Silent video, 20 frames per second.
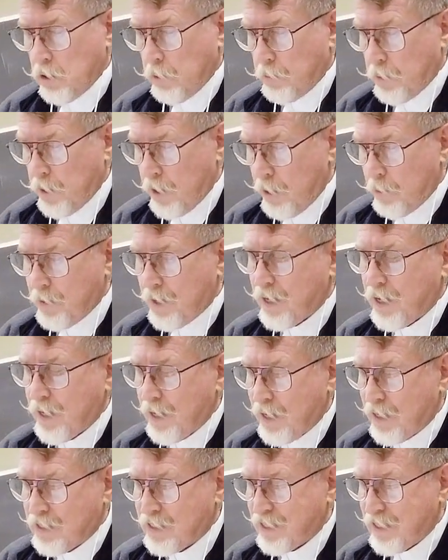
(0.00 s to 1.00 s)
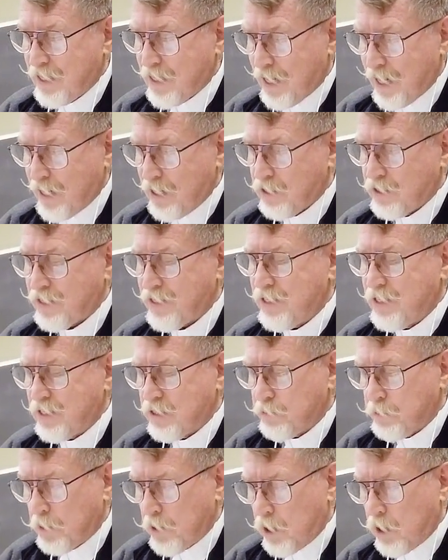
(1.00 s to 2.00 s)
The polemic against the idols
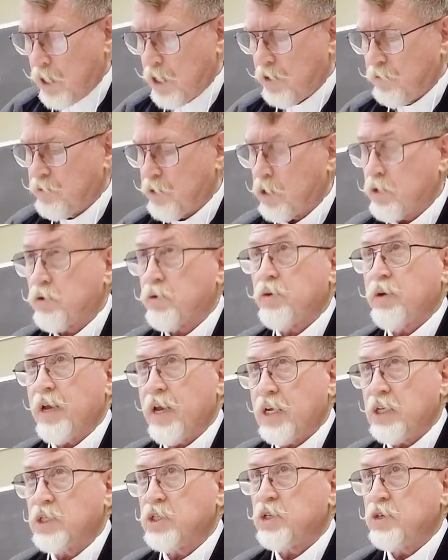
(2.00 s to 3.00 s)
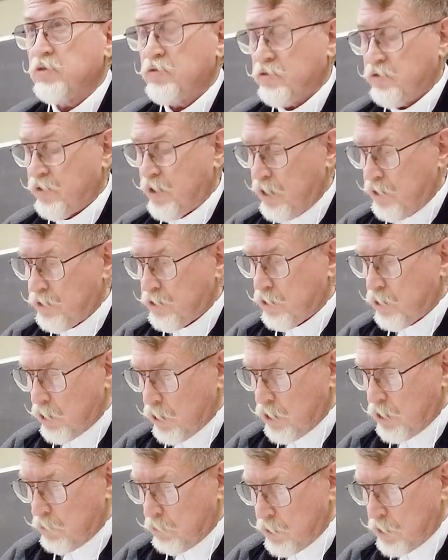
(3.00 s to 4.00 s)
is part of the creation faith
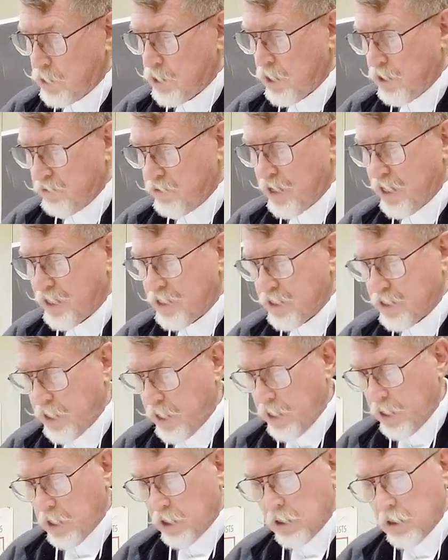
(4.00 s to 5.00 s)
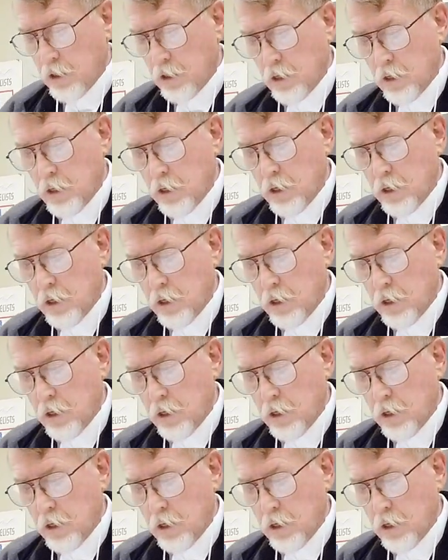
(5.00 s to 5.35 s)
argument of Isaiah.